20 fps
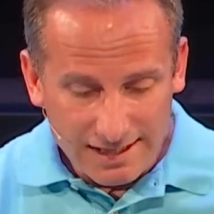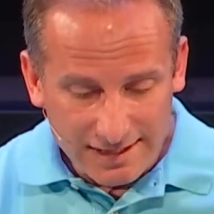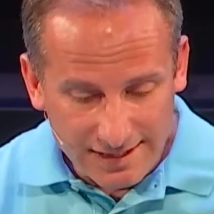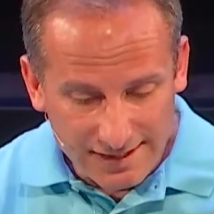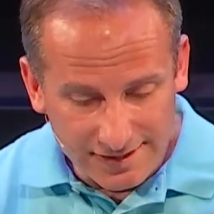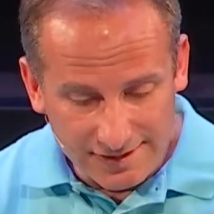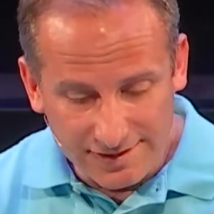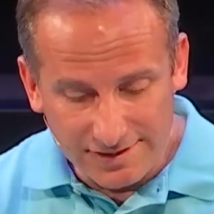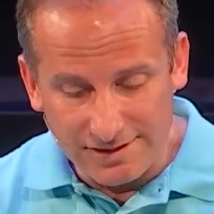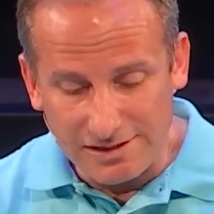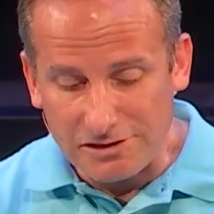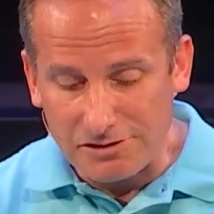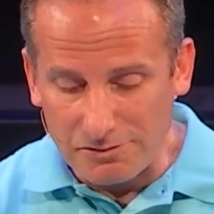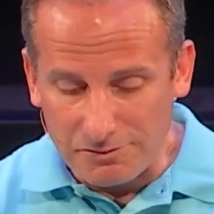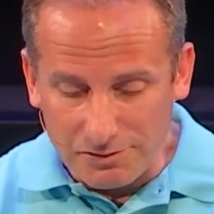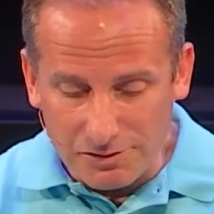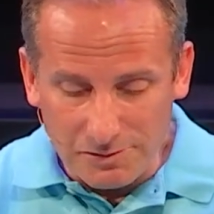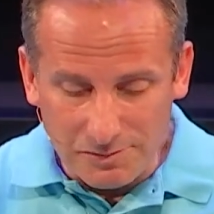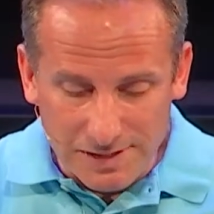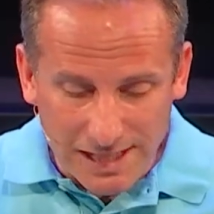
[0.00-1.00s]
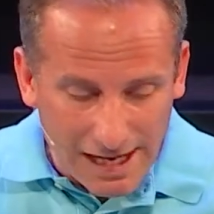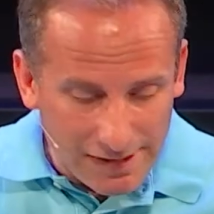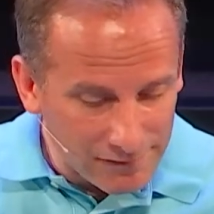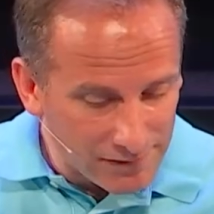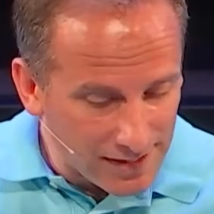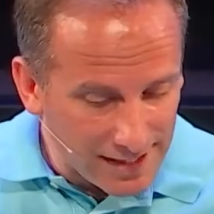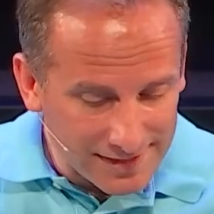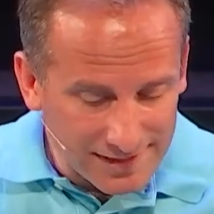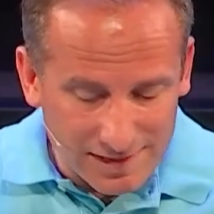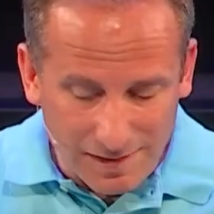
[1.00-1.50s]
get a secret room to have
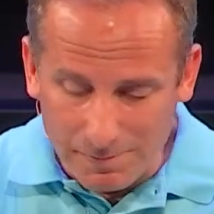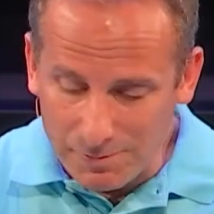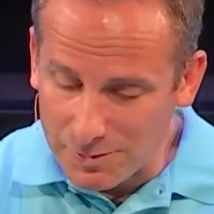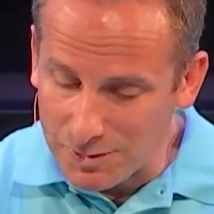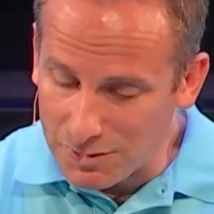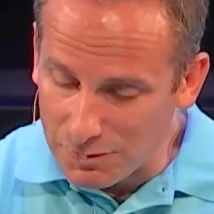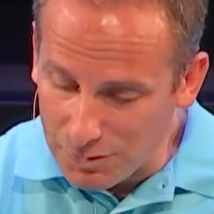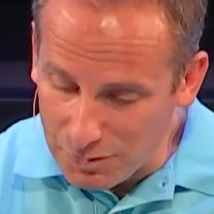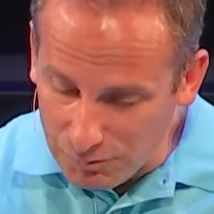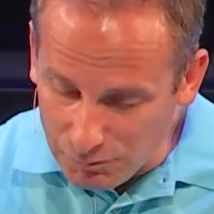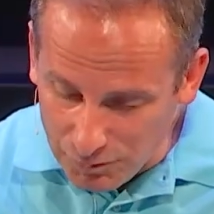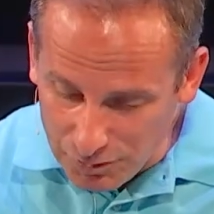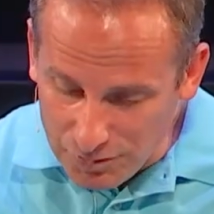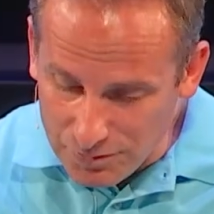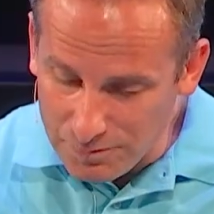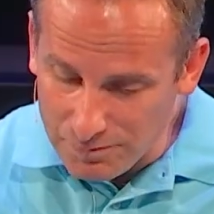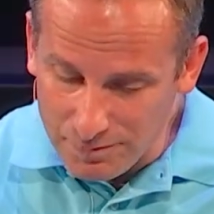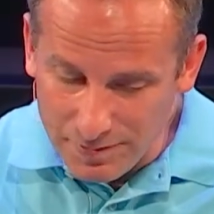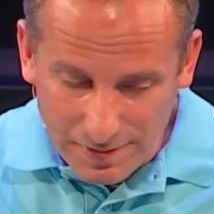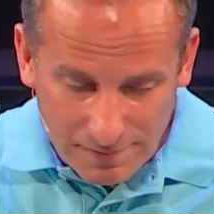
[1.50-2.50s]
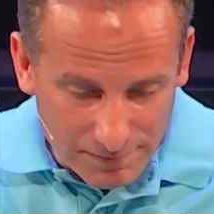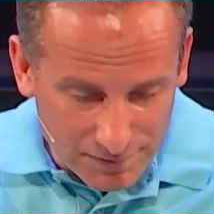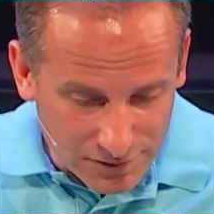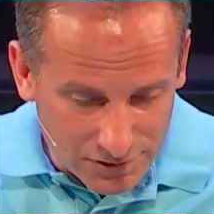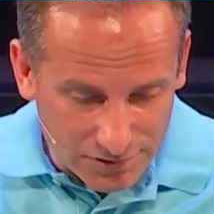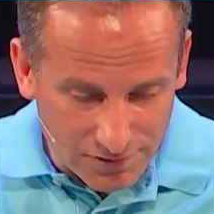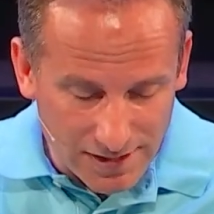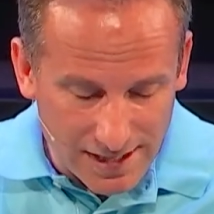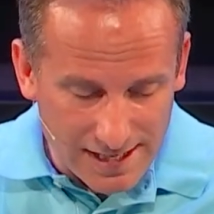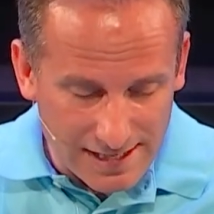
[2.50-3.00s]
the Last Supper so he wouldn't be
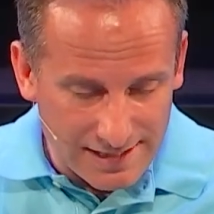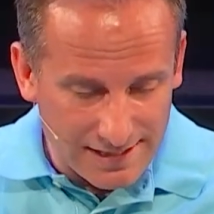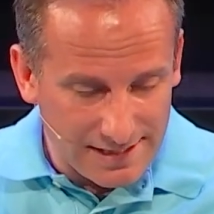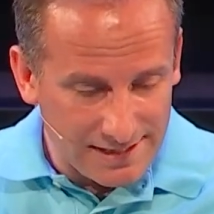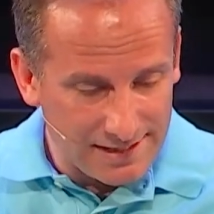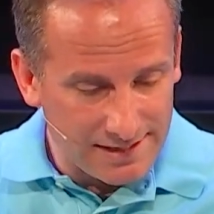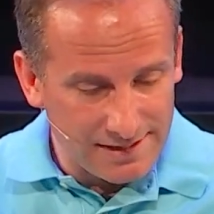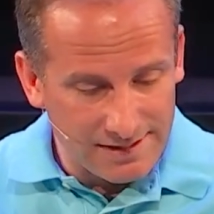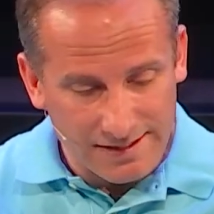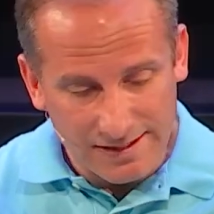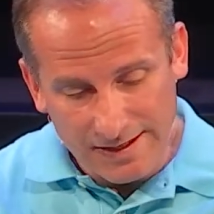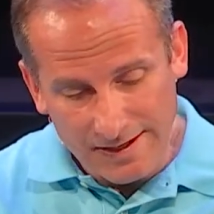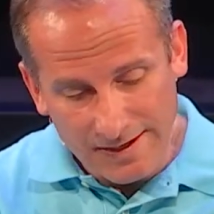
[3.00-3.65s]
betrayed. He